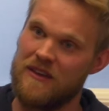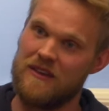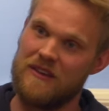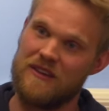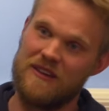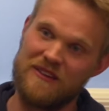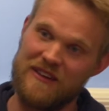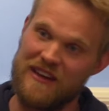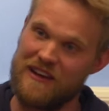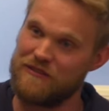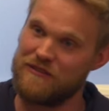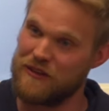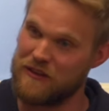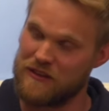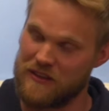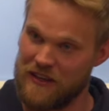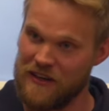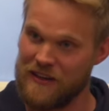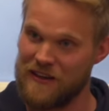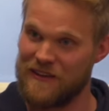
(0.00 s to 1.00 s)
You don't have to
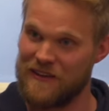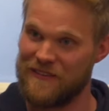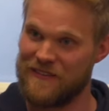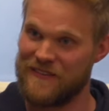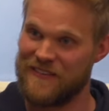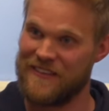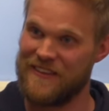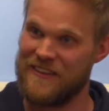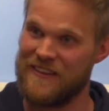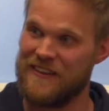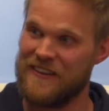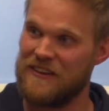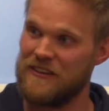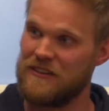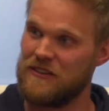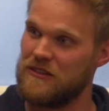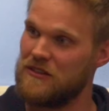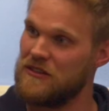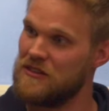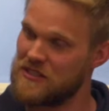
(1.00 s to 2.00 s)
think,
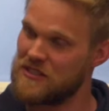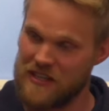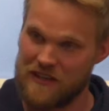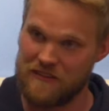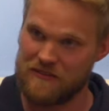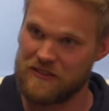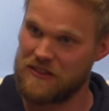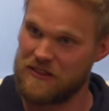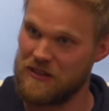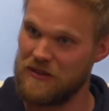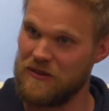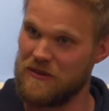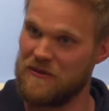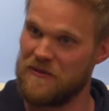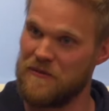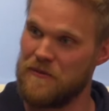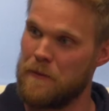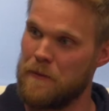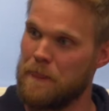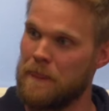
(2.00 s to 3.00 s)
you just have to do.
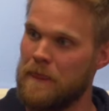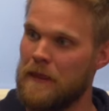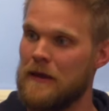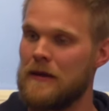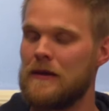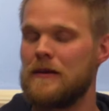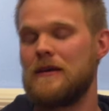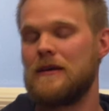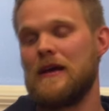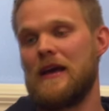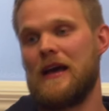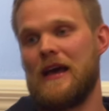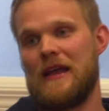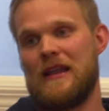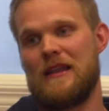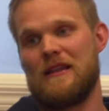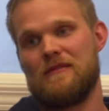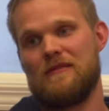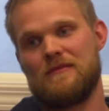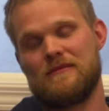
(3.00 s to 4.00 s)

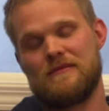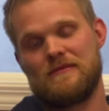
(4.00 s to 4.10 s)
And